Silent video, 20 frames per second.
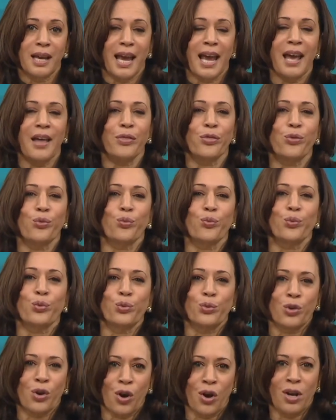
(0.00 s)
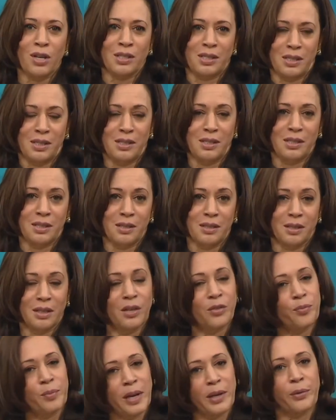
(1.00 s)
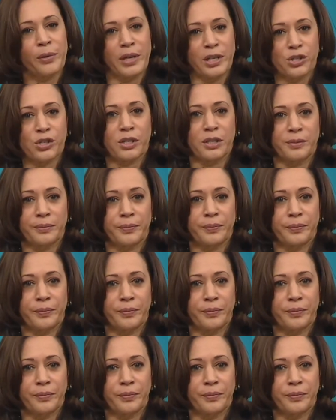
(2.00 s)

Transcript: and the root causes of migration.